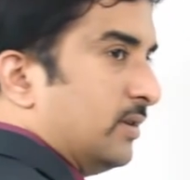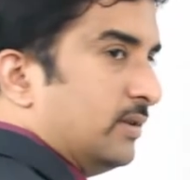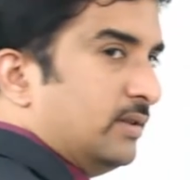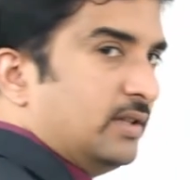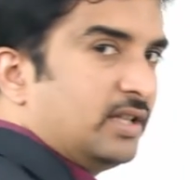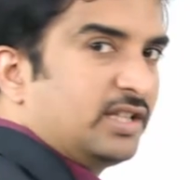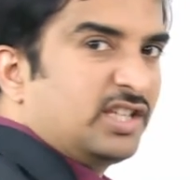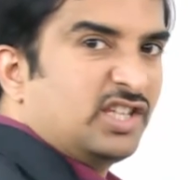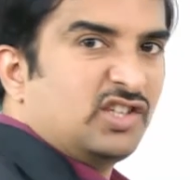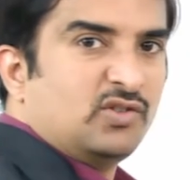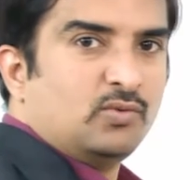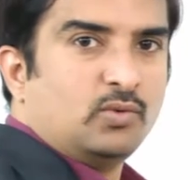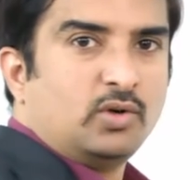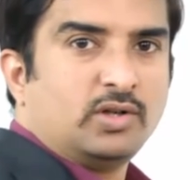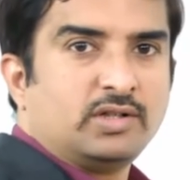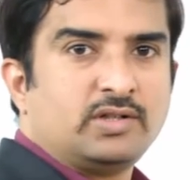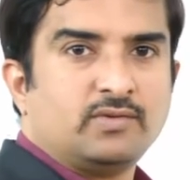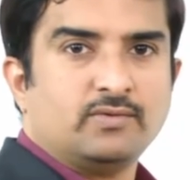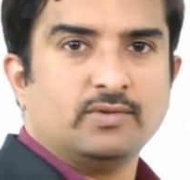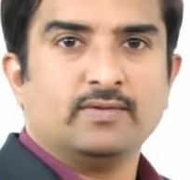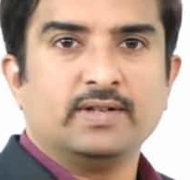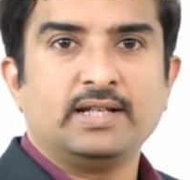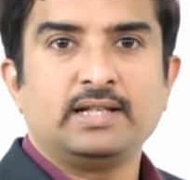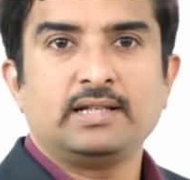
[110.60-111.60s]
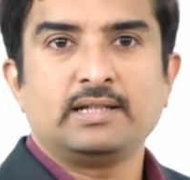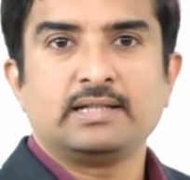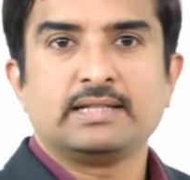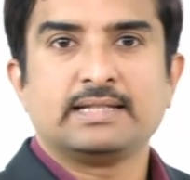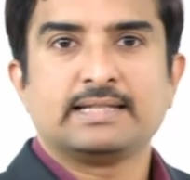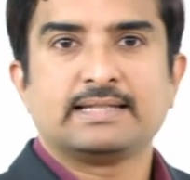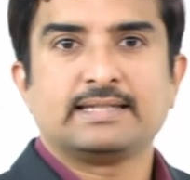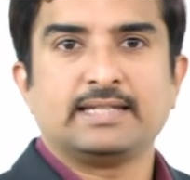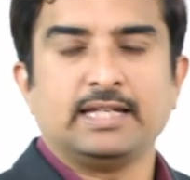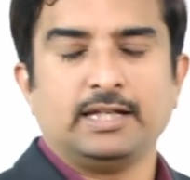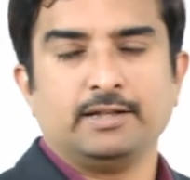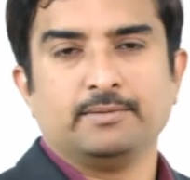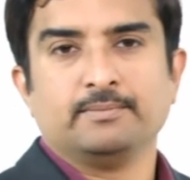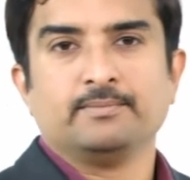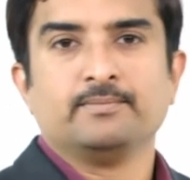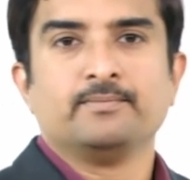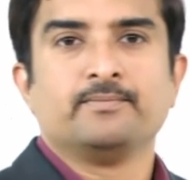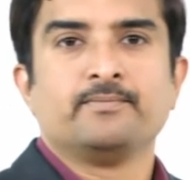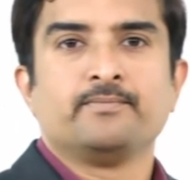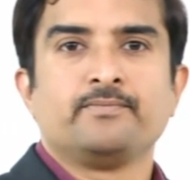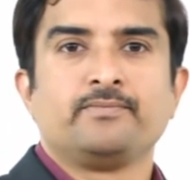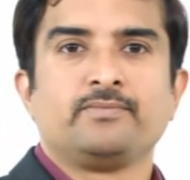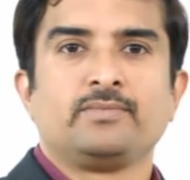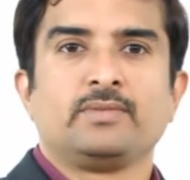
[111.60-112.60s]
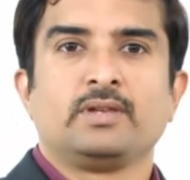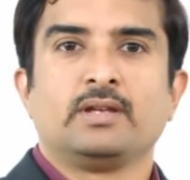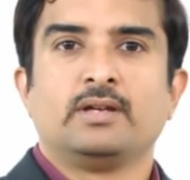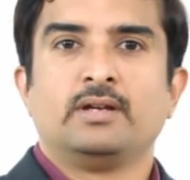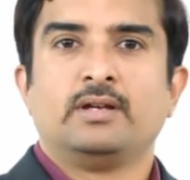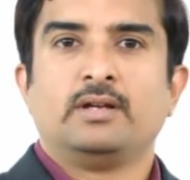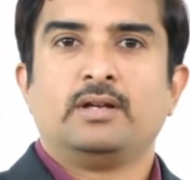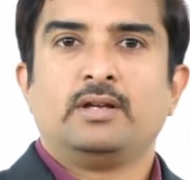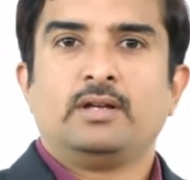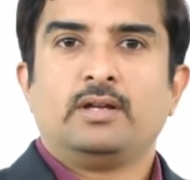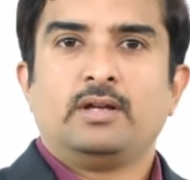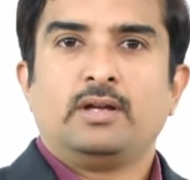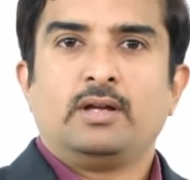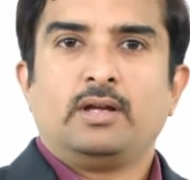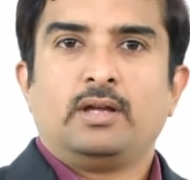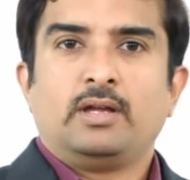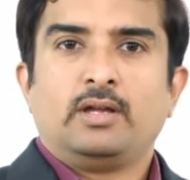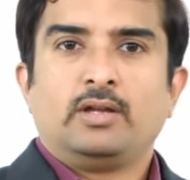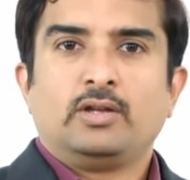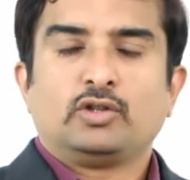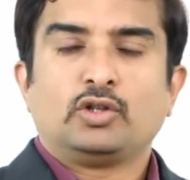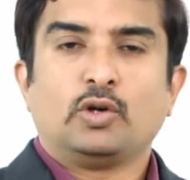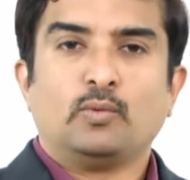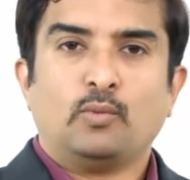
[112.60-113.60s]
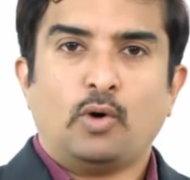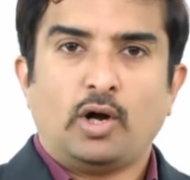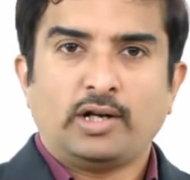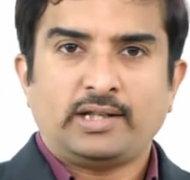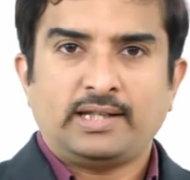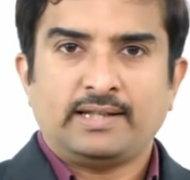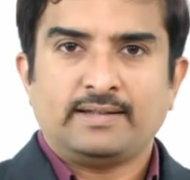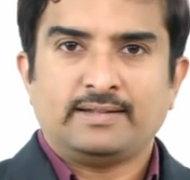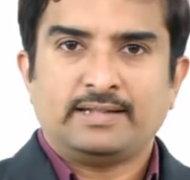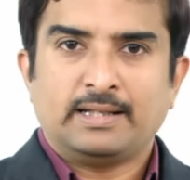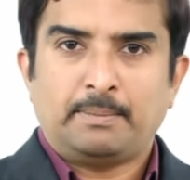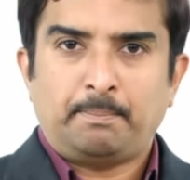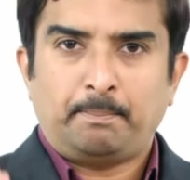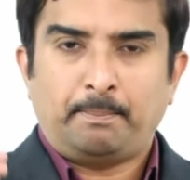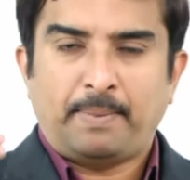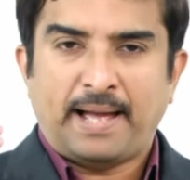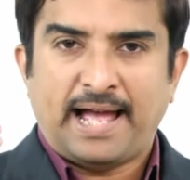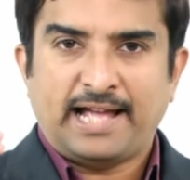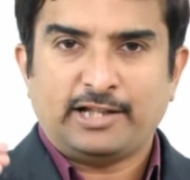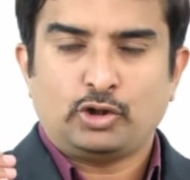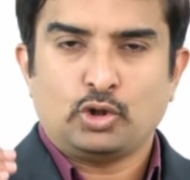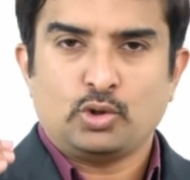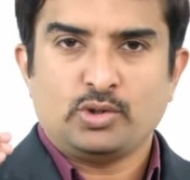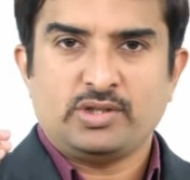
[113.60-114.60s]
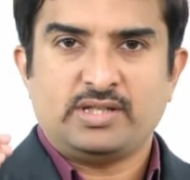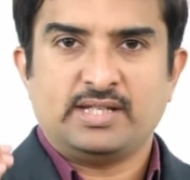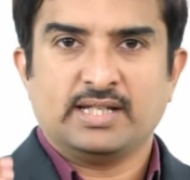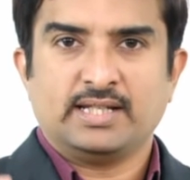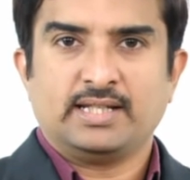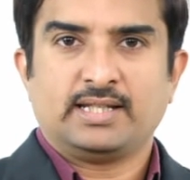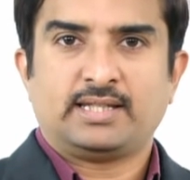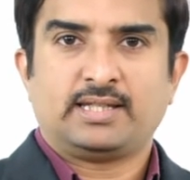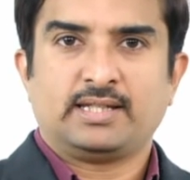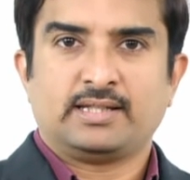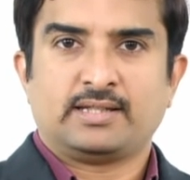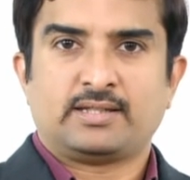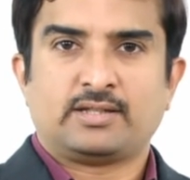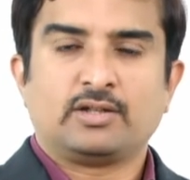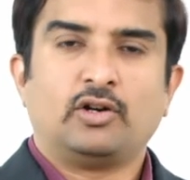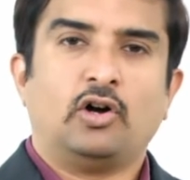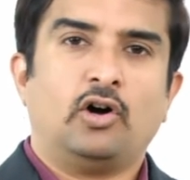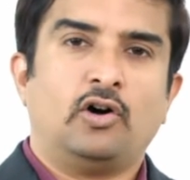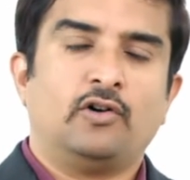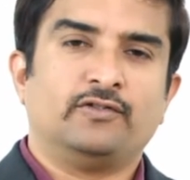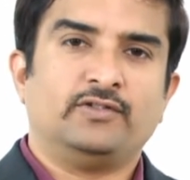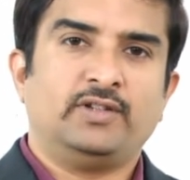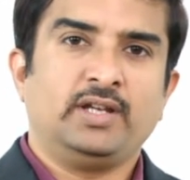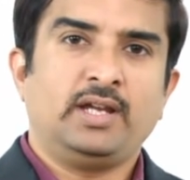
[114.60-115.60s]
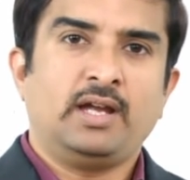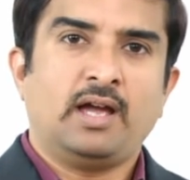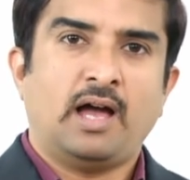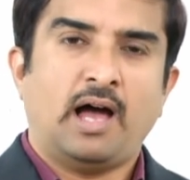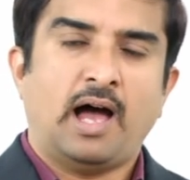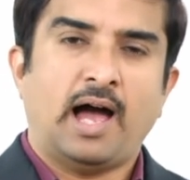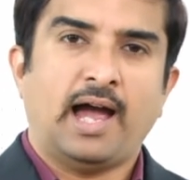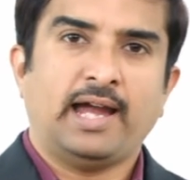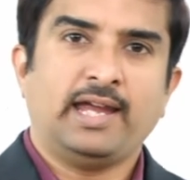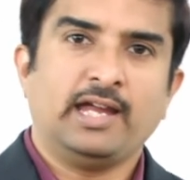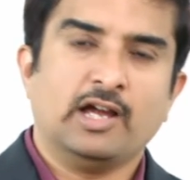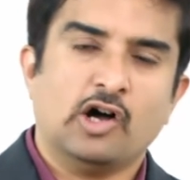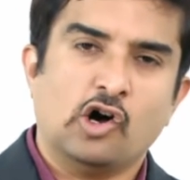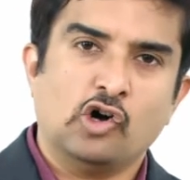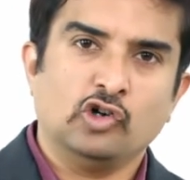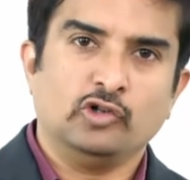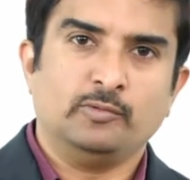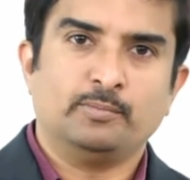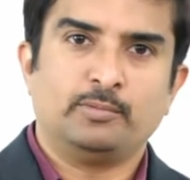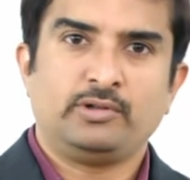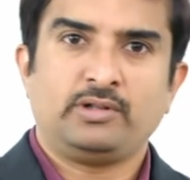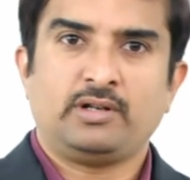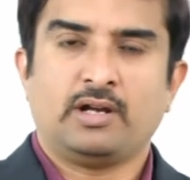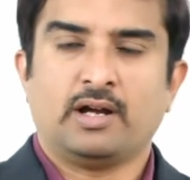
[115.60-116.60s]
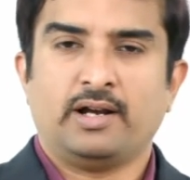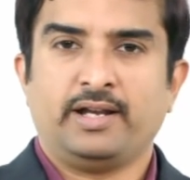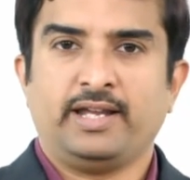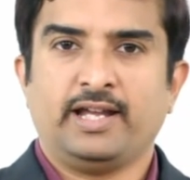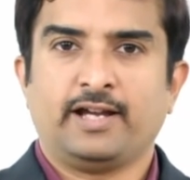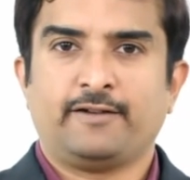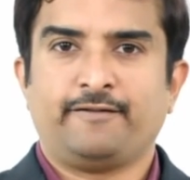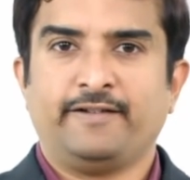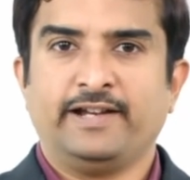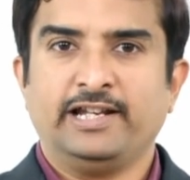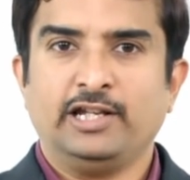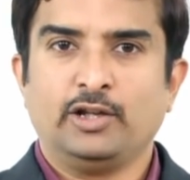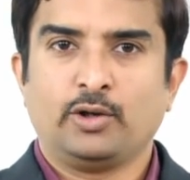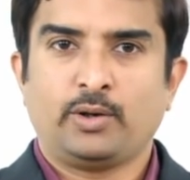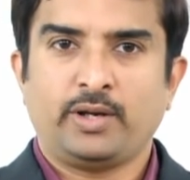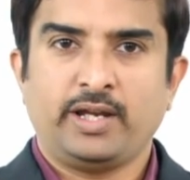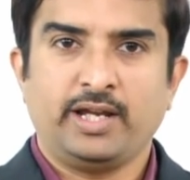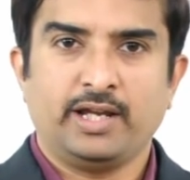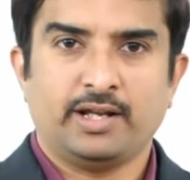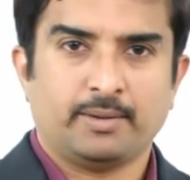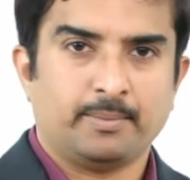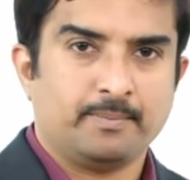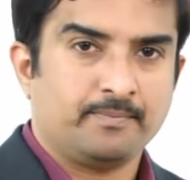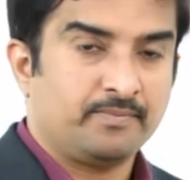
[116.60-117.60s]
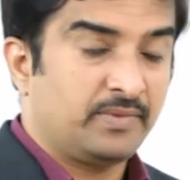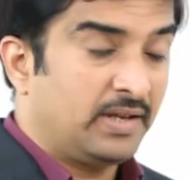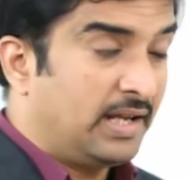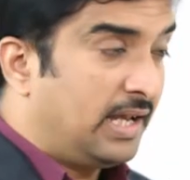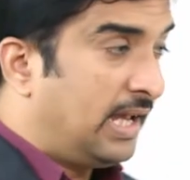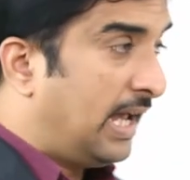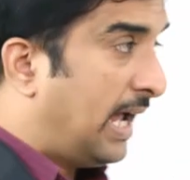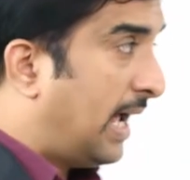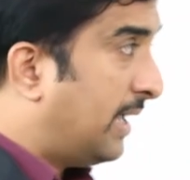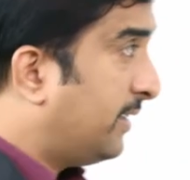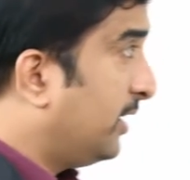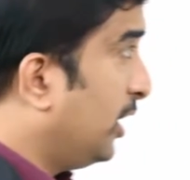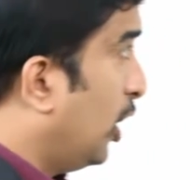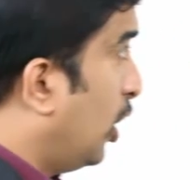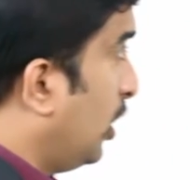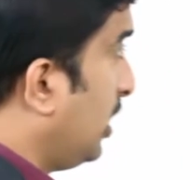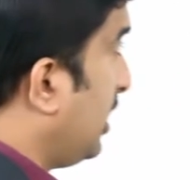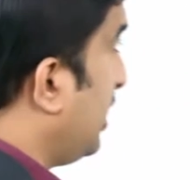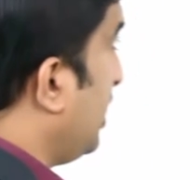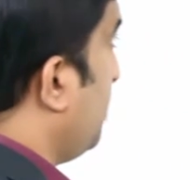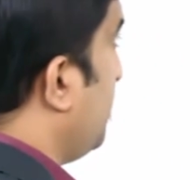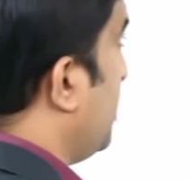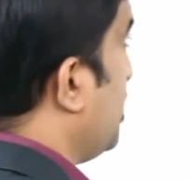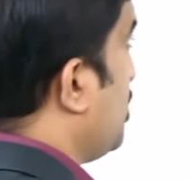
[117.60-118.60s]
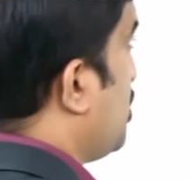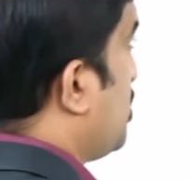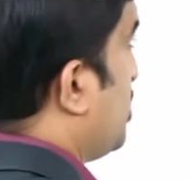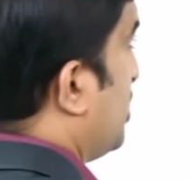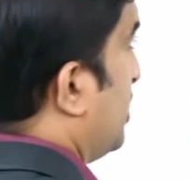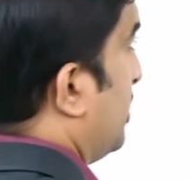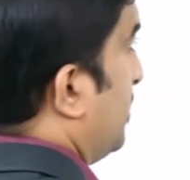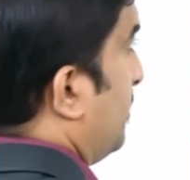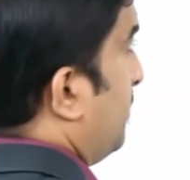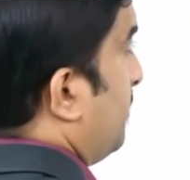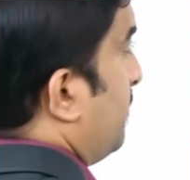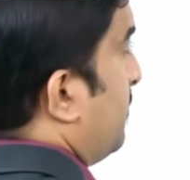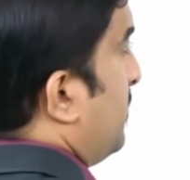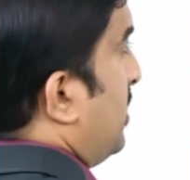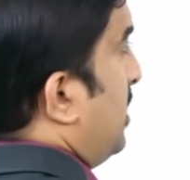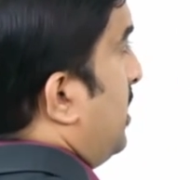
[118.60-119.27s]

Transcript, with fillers: This is what we will see. So, what is the pathogenesis of the high output cardiac failure here? As I already mentioned,